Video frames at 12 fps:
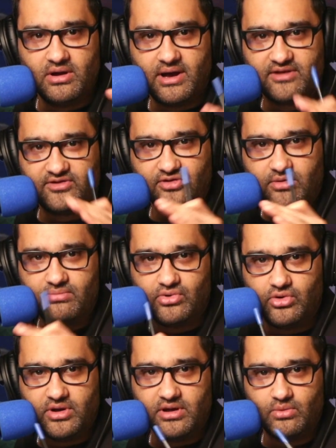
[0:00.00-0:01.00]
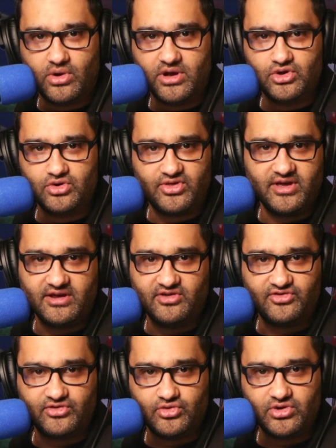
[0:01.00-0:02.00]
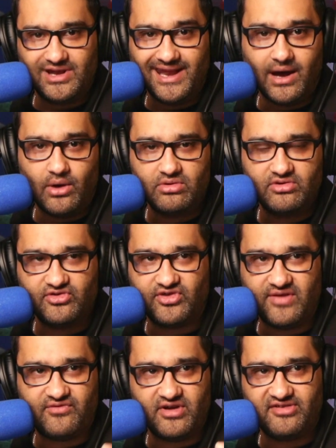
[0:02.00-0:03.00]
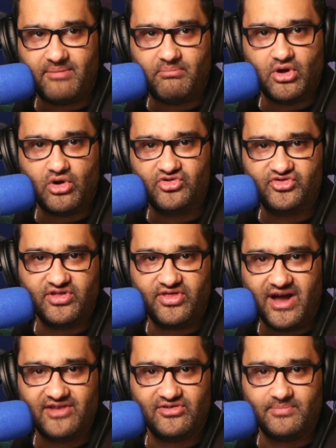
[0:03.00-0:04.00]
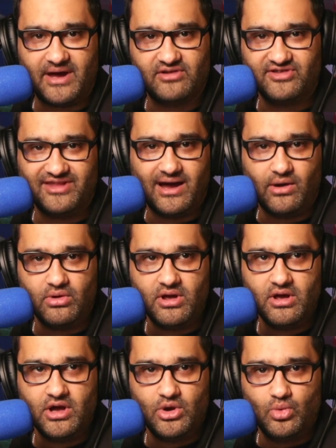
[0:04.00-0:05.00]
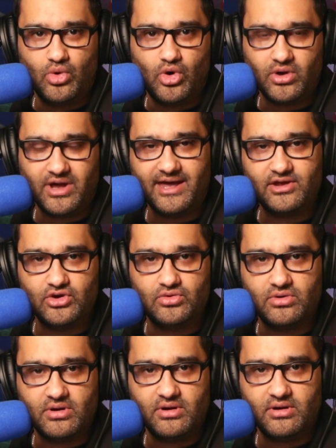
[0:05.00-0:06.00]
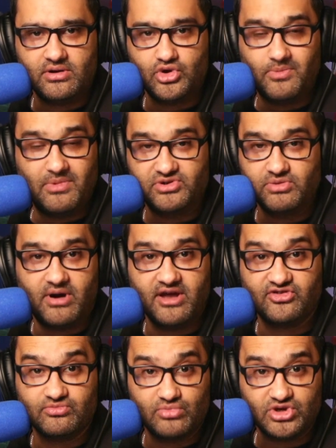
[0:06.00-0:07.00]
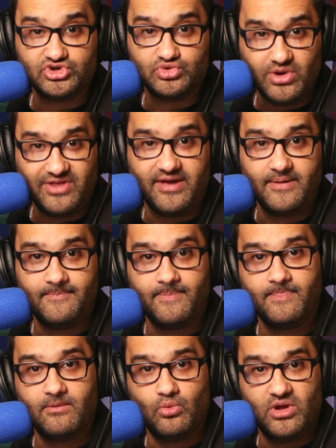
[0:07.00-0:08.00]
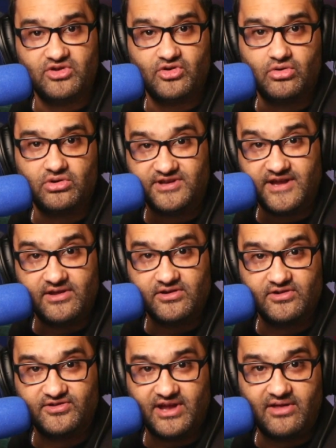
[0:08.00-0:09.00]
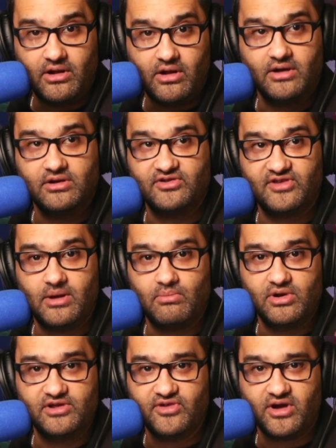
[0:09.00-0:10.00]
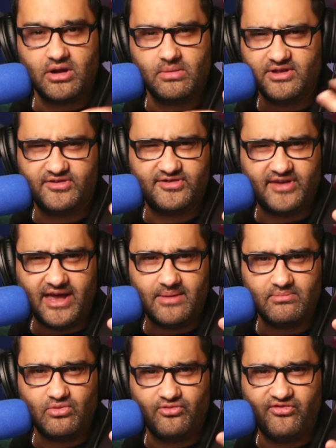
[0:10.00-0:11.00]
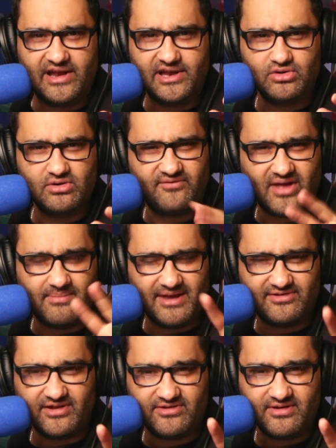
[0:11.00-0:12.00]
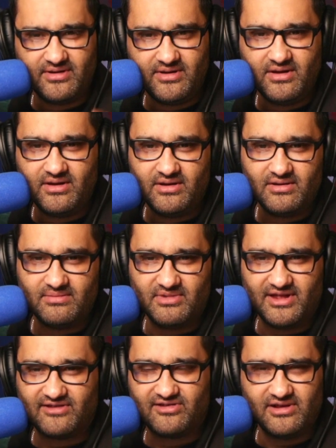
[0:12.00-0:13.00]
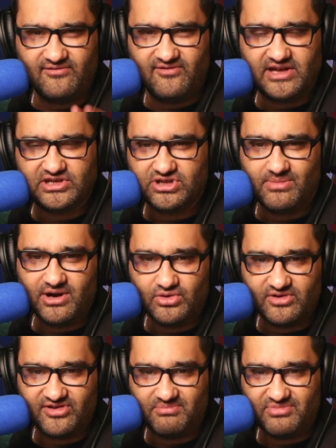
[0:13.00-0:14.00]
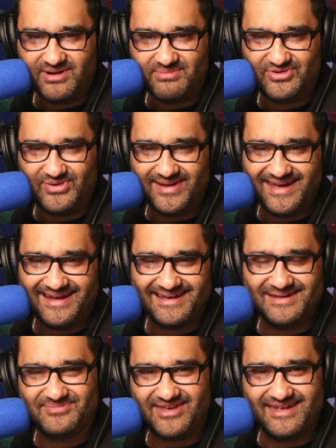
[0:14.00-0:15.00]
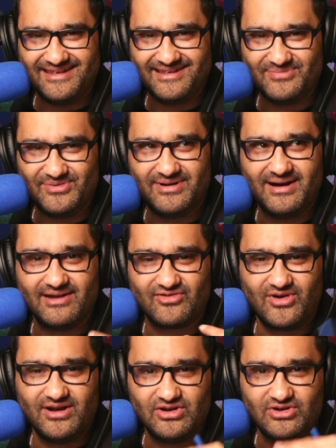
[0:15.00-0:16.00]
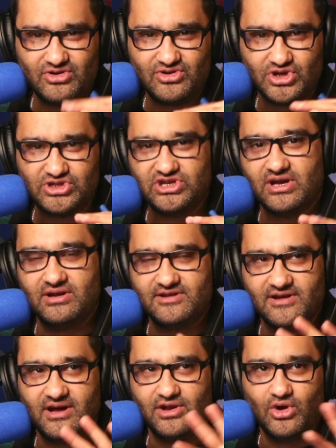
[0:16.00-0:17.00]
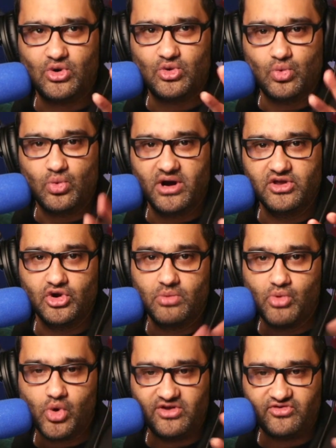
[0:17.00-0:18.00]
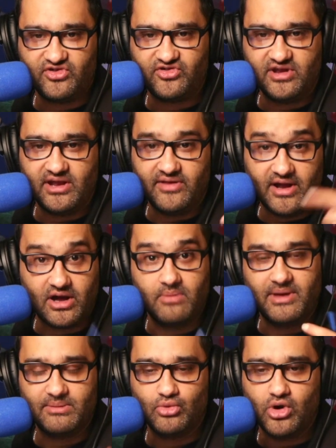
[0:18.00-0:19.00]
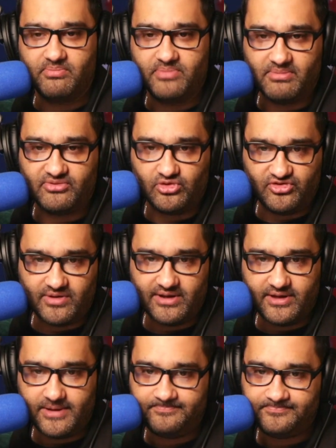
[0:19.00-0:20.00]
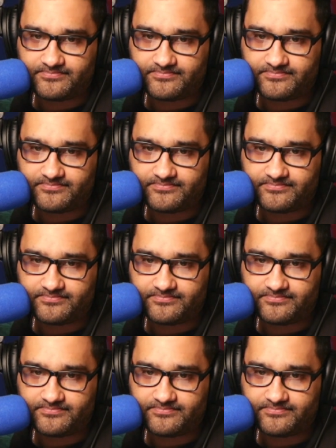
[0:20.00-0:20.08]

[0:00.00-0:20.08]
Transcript: at some point, what you think is good now, so say for example, £100,000 now, won't get you, you won't be able to buy much with it when you're 10 years down the line, because that money is not going to be the same value, if that makes sense. But that's the inflation. I might do a separate episode again. I keep saying this, but I try and touch it until I know what you're more interested in, then I can make more episodes around that.